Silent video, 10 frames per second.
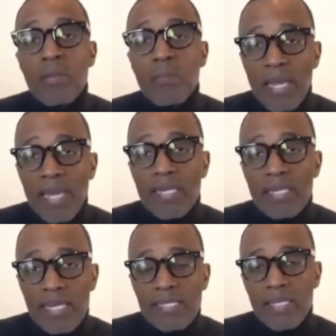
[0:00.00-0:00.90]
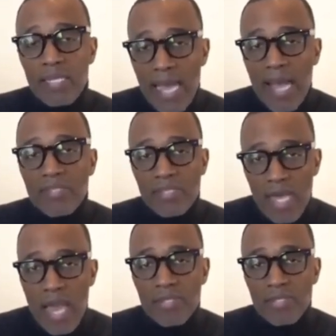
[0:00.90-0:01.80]
making less than a thousand
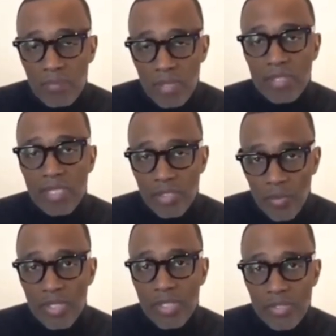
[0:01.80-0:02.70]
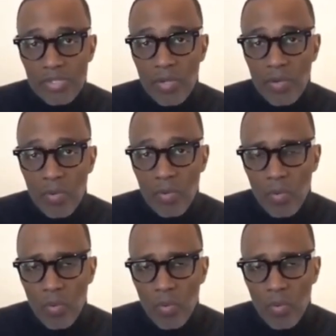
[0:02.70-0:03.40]
dollars a month at twenty years old.